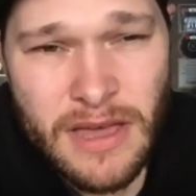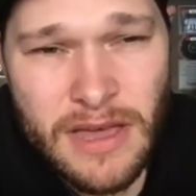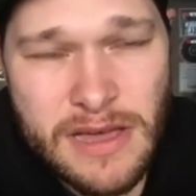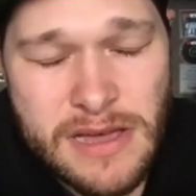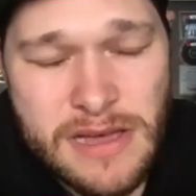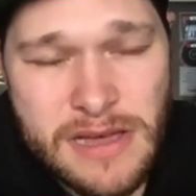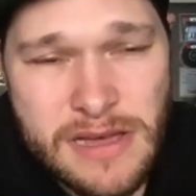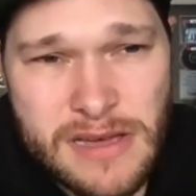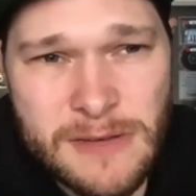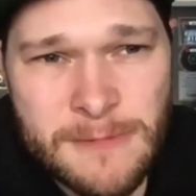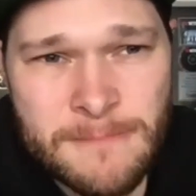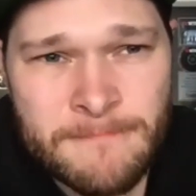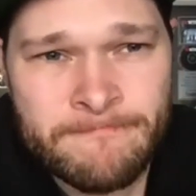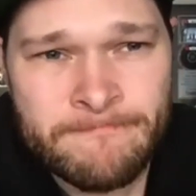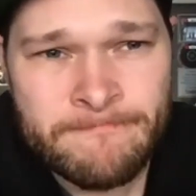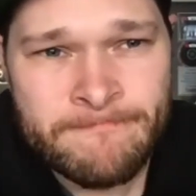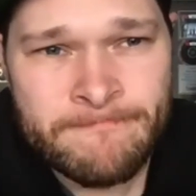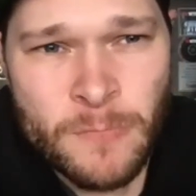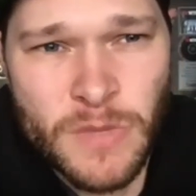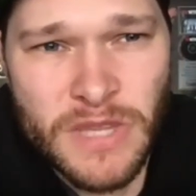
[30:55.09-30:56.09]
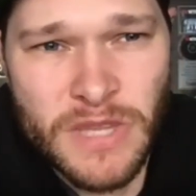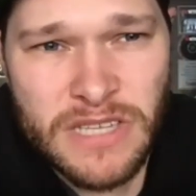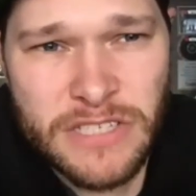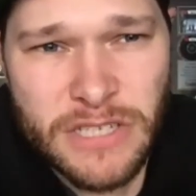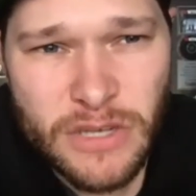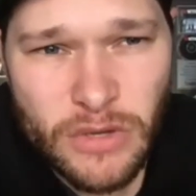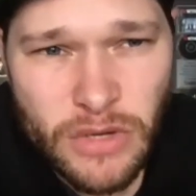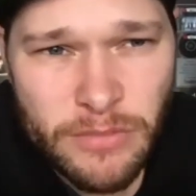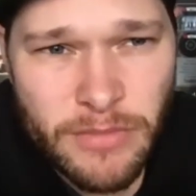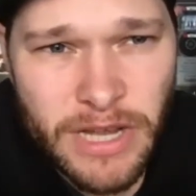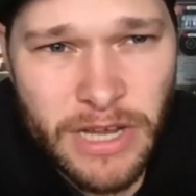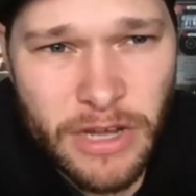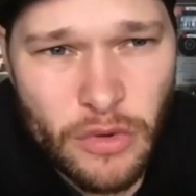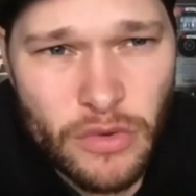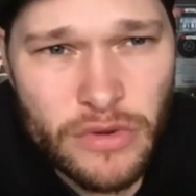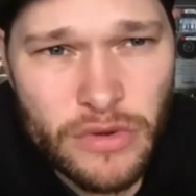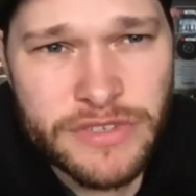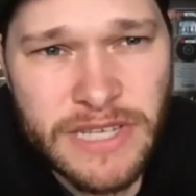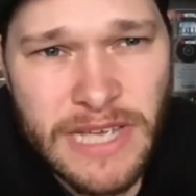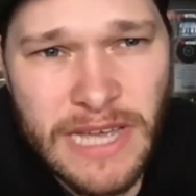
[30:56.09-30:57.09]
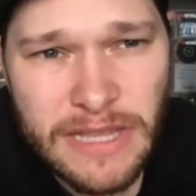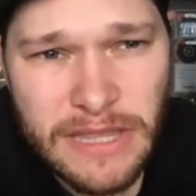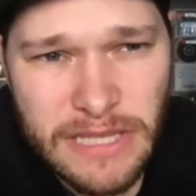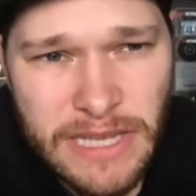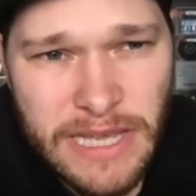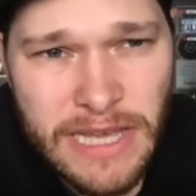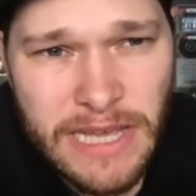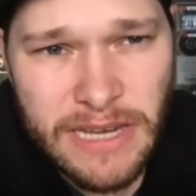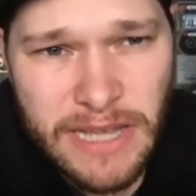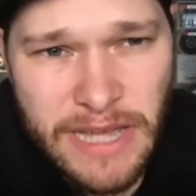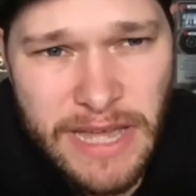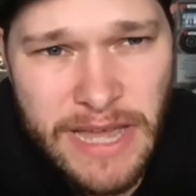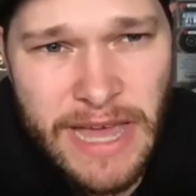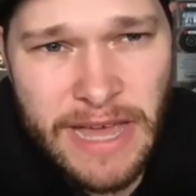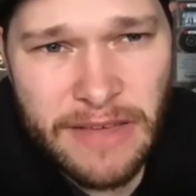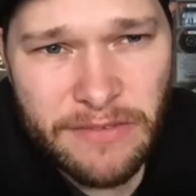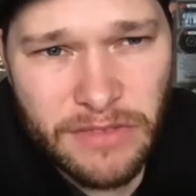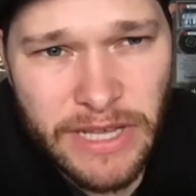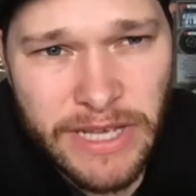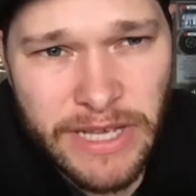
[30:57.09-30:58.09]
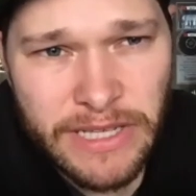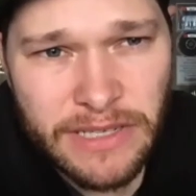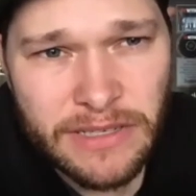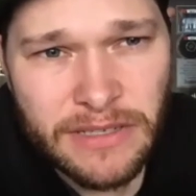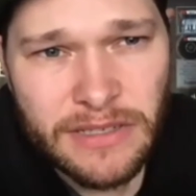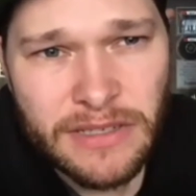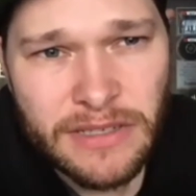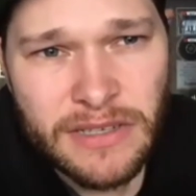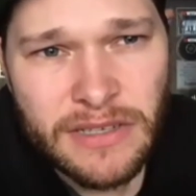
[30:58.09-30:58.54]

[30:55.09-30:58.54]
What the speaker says: So in my course at the end, I have like